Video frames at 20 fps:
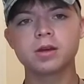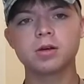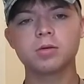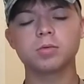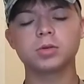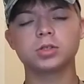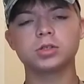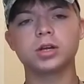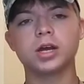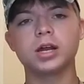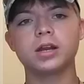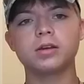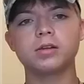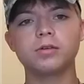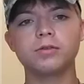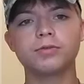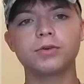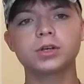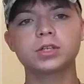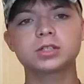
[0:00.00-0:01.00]
What you got to
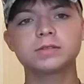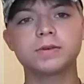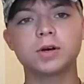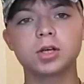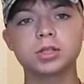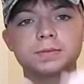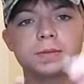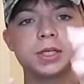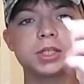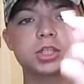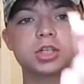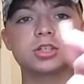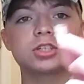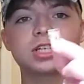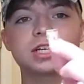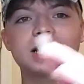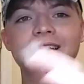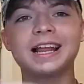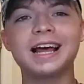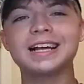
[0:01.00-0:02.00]
do first of all is make sure it's
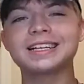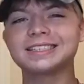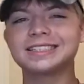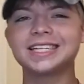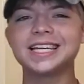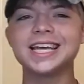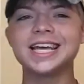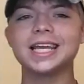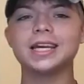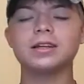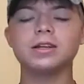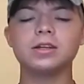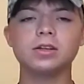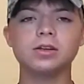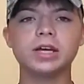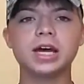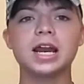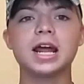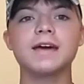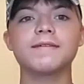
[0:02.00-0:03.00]
a class 10. You
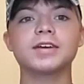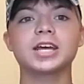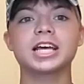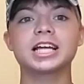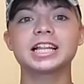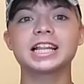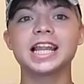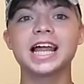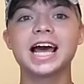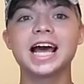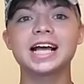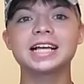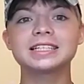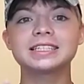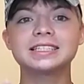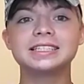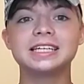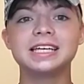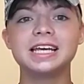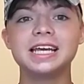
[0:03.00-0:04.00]
got to have a
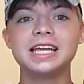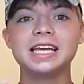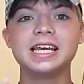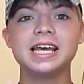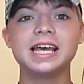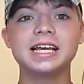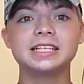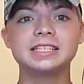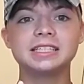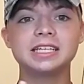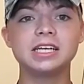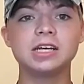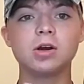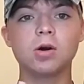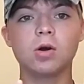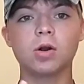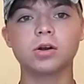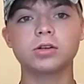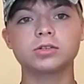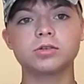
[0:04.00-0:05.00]
class 10 SD
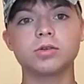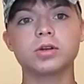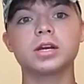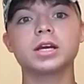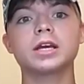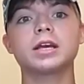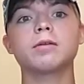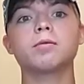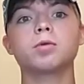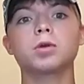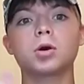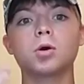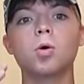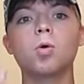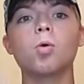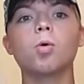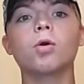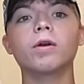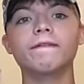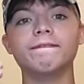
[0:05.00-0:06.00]
card so that it can
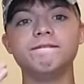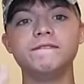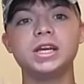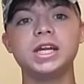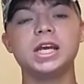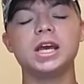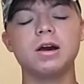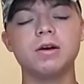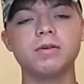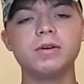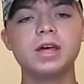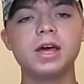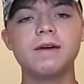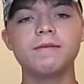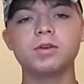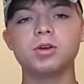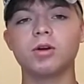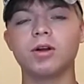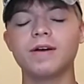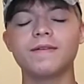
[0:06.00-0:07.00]
record video. If
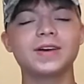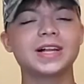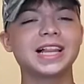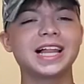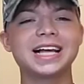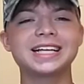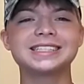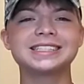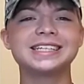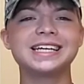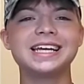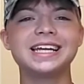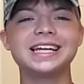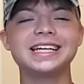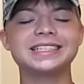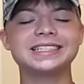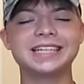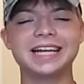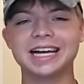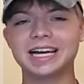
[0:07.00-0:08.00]
you don't have a class 10,
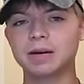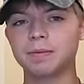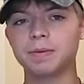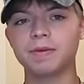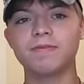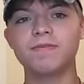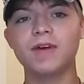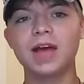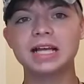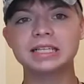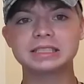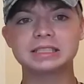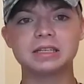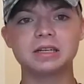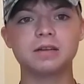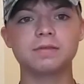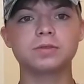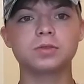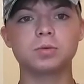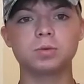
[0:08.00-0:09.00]
it's not going to be fast
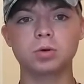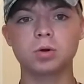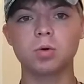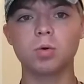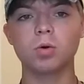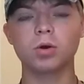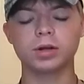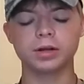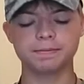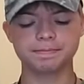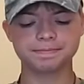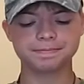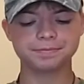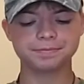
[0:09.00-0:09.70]
enough to record it.